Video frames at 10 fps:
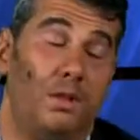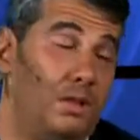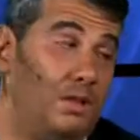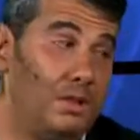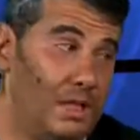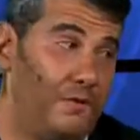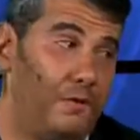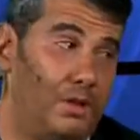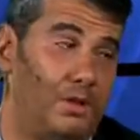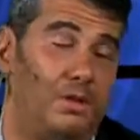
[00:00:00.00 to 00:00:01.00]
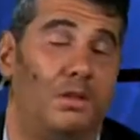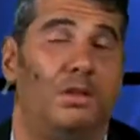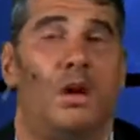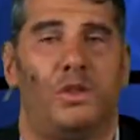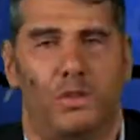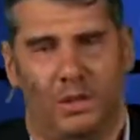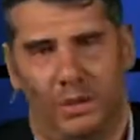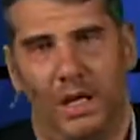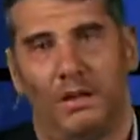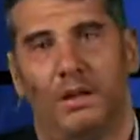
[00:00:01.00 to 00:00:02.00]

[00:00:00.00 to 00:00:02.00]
When you use the F word, you know it's real talk.